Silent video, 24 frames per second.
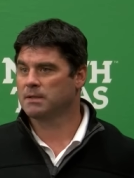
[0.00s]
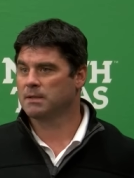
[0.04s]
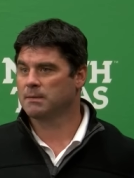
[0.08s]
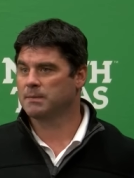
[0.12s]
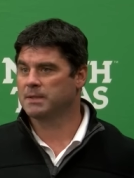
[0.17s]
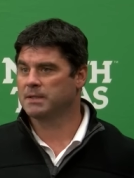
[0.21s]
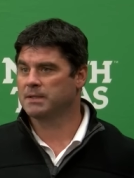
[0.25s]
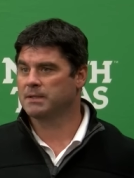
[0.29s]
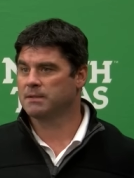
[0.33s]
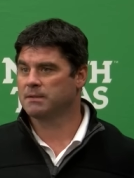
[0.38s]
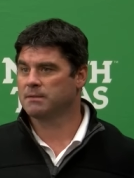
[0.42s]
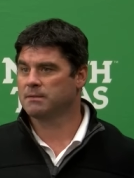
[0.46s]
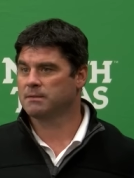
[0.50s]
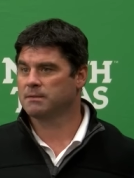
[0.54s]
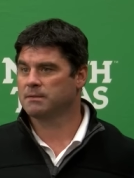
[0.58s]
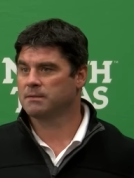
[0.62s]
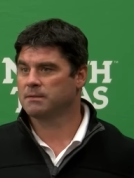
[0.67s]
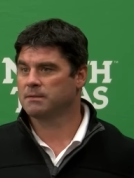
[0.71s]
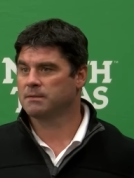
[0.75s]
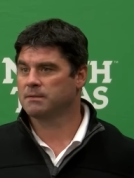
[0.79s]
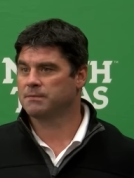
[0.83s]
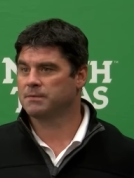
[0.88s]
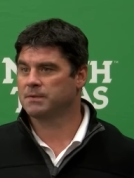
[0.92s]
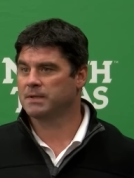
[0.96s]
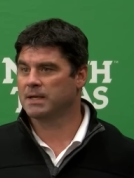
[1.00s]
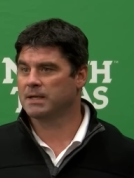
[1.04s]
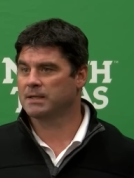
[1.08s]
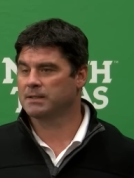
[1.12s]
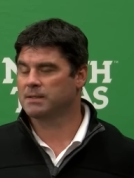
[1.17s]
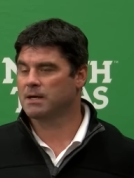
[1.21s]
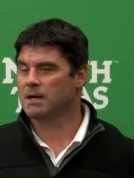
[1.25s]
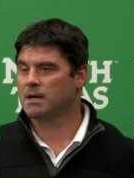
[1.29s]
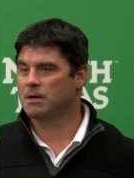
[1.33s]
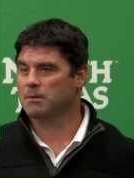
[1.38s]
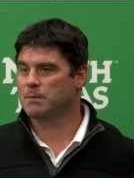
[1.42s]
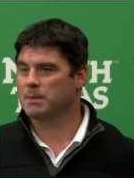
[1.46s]
I mean, if you got to
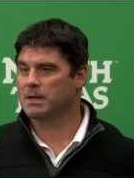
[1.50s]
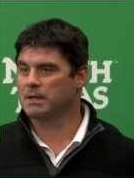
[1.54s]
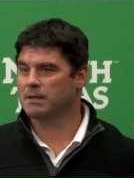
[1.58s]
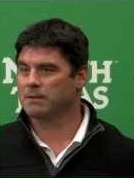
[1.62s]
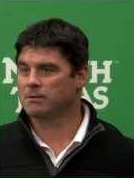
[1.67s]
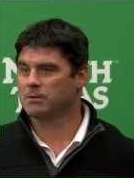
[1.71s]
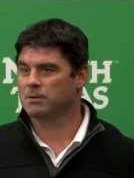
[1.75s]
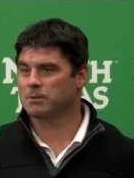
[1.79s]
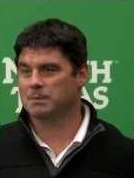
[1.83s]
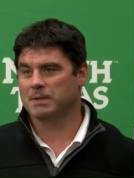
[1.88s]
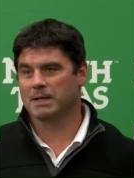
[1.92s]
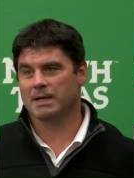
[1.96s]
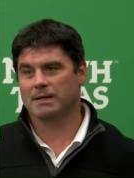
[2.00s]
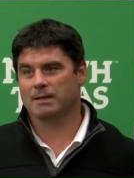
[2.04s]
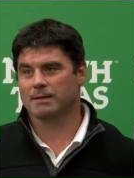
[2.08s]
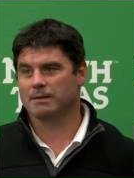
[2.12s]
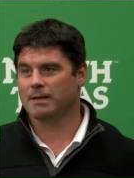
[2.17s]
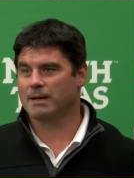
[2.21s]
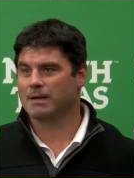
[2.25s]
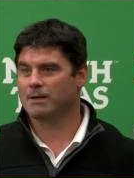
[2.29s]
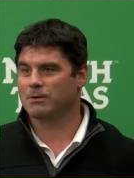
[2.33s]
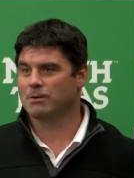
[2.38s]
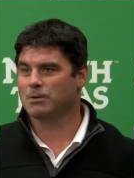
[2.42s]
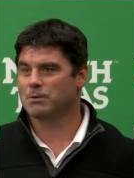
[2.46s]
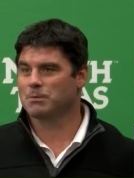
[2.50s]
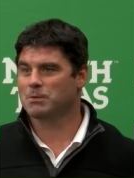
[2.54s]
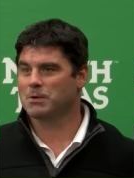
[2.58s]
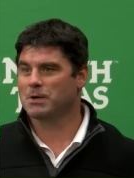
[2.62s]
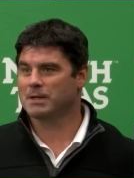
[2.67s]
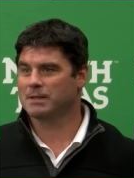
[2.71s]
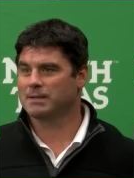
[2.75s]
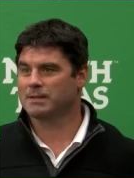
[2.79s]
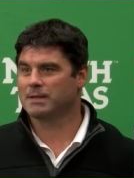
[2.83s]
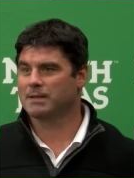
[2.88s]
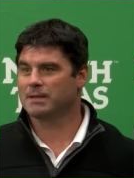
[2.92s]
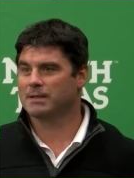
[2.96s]
talk about a group, that that group
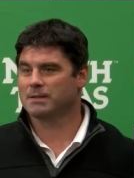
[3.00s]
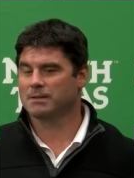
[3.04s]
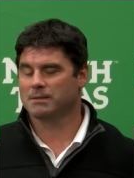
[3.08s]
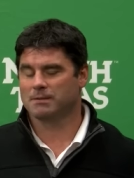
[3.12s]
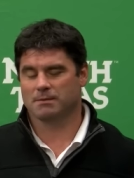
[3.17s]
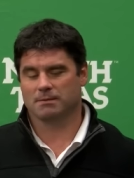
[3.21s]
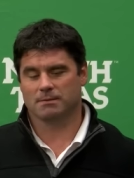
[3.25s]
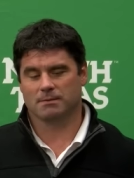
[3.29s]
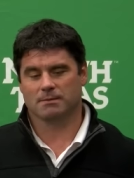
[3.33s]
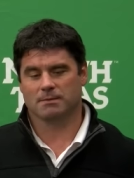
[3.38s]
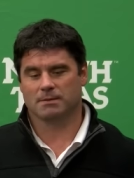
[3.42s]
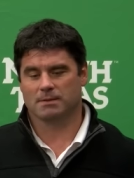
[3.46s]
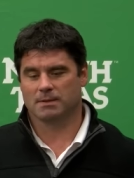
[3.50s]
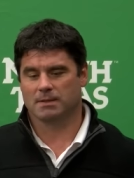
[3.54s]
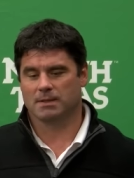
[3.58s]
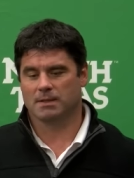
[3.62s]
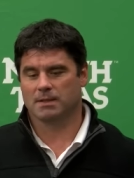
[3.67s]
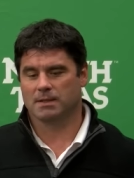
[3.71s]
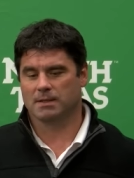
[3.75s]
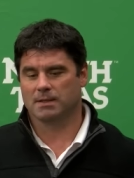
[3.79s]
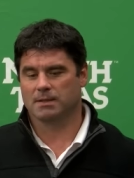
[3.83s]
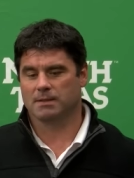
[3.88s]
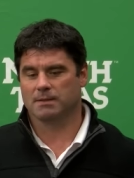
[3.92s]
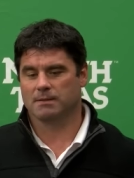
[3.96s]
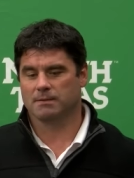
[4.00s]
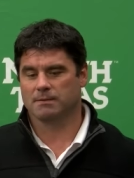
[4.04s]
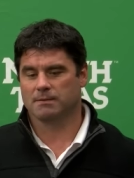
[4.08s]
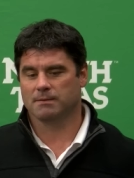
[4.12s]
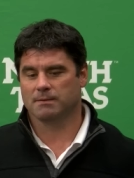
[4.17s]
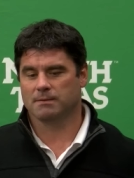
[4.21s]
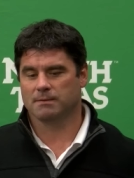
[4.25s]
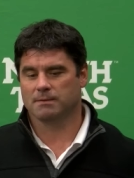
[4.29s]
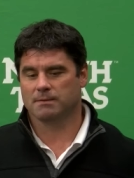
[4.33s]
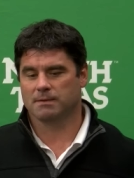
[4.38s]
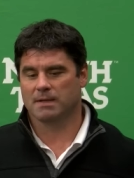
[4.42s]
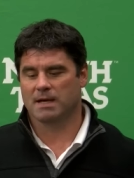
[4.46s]
right there. Uh,
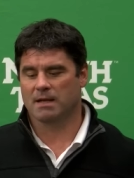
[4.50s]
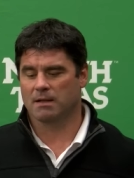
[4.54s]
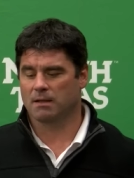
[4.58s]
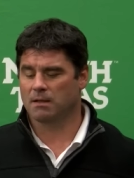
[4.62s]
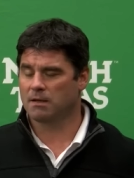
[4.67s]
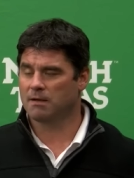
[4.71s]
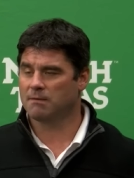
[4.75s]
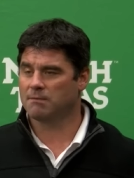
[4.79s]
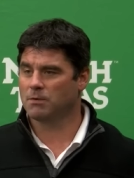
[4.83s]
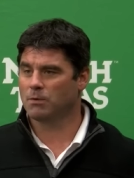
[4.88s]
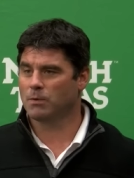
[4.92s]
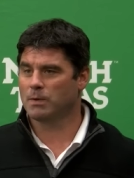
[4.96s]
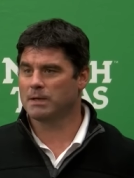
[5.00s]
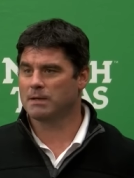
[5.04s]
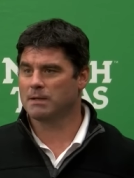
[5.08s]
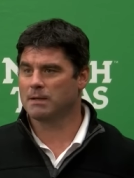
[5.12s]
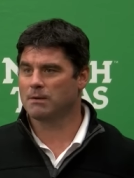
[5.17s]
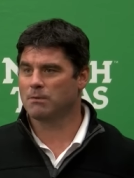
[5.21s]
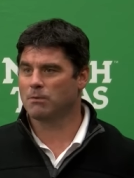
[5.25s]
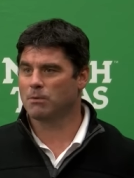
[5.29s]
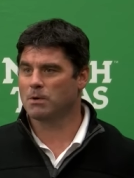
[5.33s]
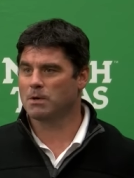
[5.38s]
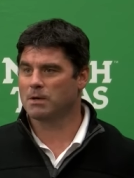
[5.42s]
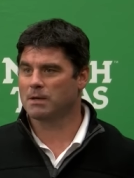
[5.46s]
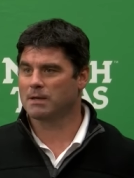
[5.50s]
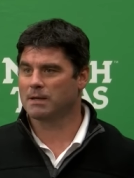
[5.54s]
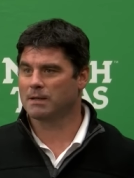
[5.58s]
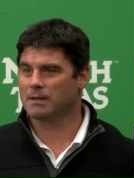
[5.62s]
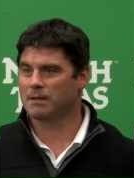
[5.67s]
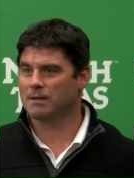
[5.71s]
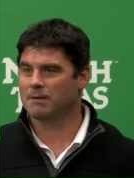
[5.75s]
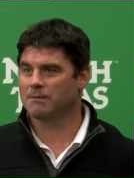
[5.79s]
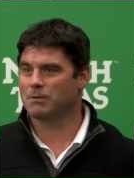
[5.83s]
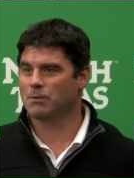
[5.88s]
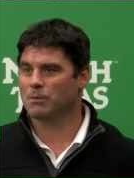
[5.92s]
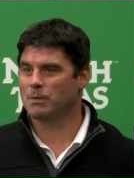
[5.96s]
I love the way they work. I
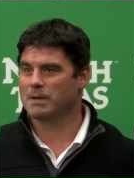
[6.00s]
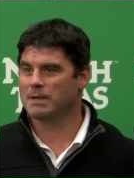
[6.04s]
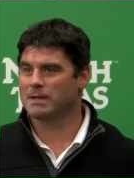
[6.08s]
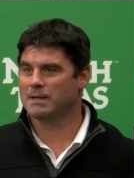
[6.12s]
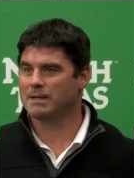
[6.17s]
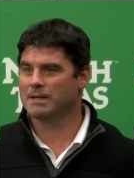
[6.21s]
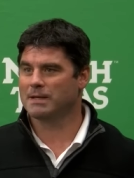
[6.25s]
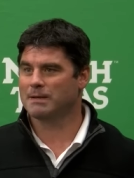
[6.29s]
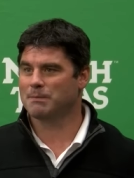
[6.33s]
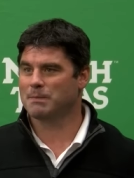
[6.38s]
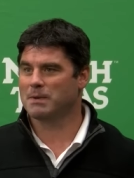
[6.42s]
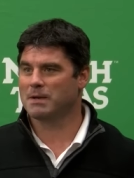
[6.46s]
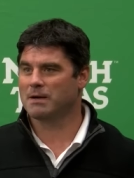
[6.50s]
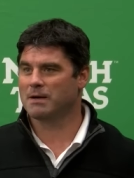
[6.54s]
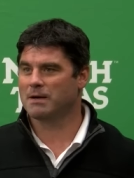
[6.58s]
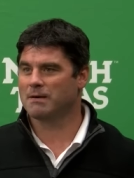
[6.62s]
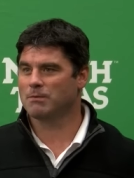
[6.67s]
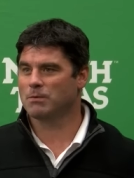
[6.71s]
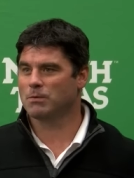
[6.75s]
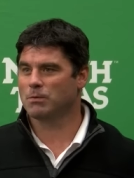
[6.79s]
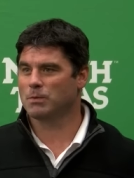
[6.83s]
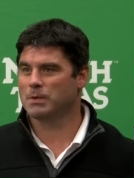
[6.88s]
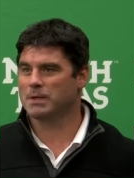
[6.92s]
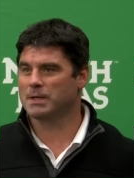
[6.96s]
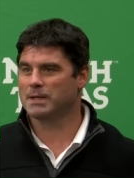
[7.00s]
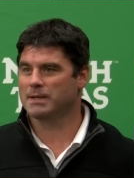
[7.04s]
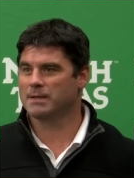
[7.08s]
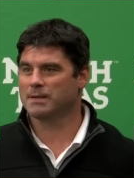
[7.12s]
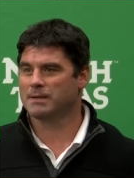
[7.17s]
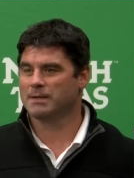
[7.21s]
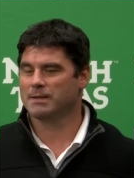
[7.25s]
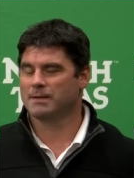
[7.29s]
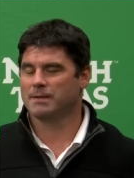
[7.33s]
love the way they get better every week.